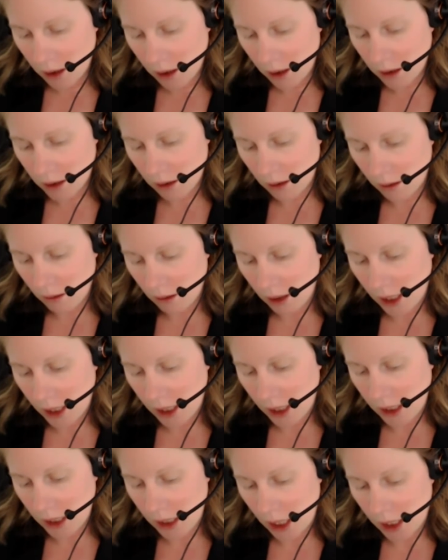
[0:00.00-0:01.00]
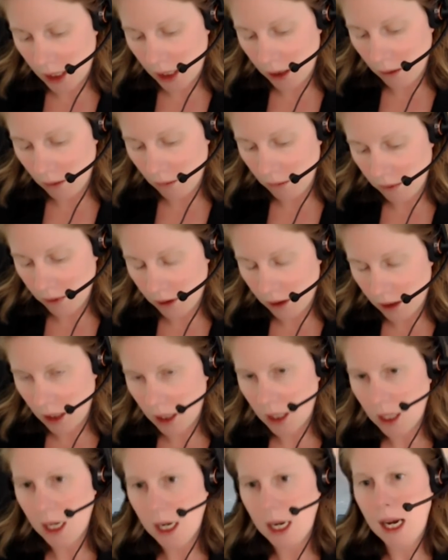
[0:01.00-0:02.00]
I don't
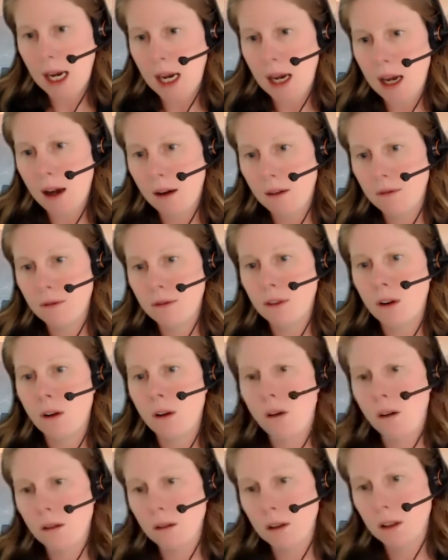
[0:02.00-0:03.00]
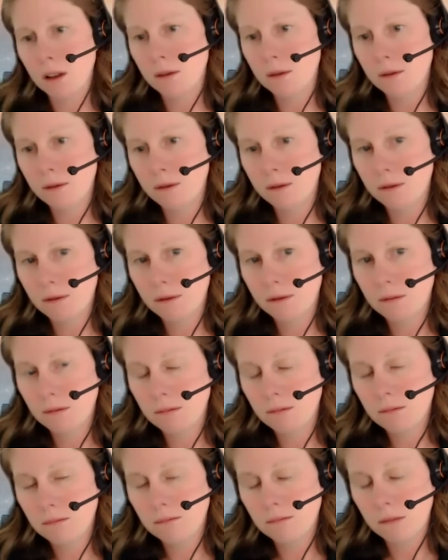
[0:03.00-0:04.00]
think I have all of
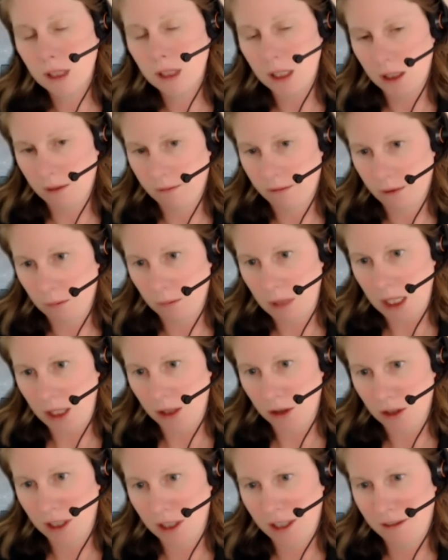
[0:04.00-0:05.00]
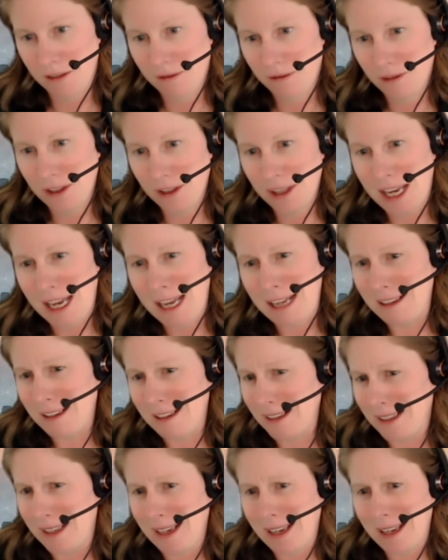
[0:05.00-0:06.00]
the information for that. And
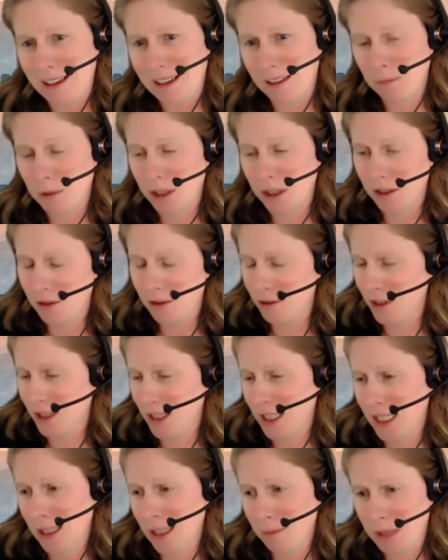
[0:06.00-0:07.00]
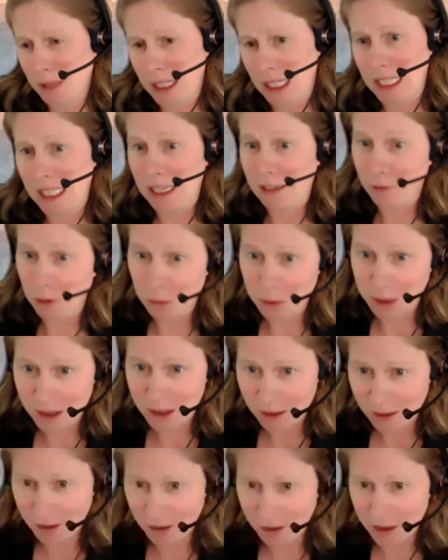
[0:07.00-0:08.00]
again, I'm going to use the same saying, everyone's
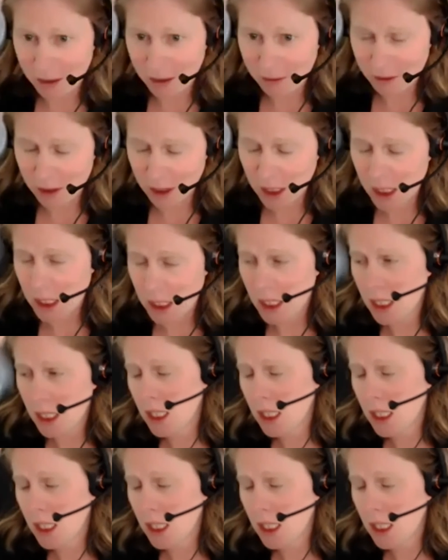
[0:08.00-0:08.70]
a little different.